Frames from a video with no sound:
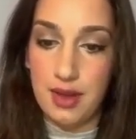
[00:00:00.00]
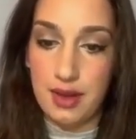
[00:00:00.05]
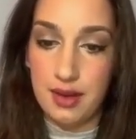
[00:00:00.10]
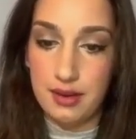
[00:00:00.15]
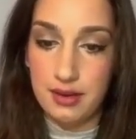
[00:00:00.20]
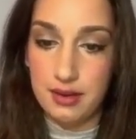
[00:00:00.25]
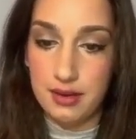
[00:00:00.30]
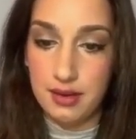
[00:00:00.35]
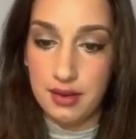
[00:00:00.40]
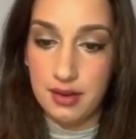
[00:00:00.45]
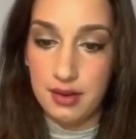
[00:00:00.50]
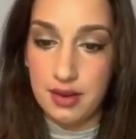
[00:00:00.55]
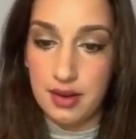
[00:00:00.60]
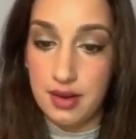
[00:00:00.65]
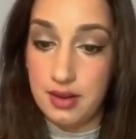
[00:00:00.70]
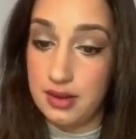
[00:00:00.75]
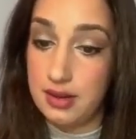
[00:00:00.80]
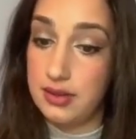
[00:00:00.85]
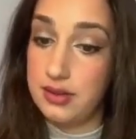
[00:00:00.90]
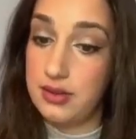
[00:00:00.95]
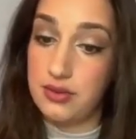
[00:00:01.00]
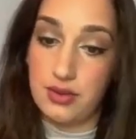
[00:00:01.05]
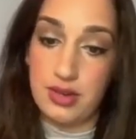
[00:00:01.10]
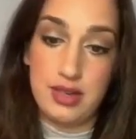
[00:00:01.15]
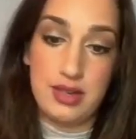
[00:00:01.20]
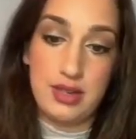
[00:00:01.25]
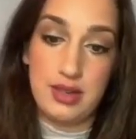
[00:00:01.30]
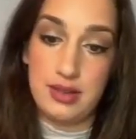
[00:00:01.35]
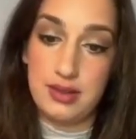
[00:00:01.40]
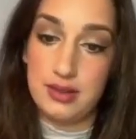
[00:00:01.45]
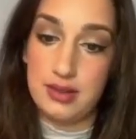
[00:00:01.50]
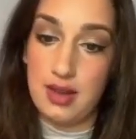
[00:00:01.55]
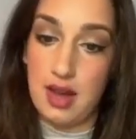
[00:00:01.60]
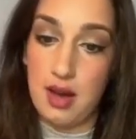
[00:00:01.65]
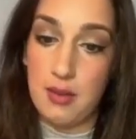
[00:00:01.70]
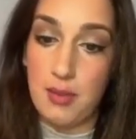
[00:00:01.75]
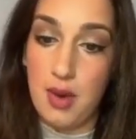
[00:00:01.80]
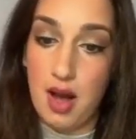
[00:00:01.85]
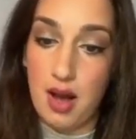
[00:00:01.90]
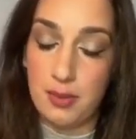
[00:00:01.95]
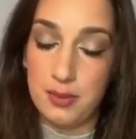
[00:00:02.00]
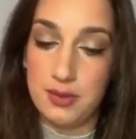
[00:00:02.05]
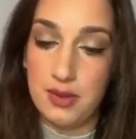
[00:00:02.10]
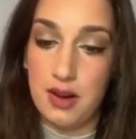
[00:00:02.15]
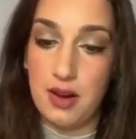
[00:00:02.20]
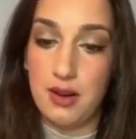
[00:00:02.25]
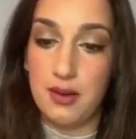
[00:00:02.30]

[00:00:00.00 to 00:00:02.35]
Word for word: then these three D's got popped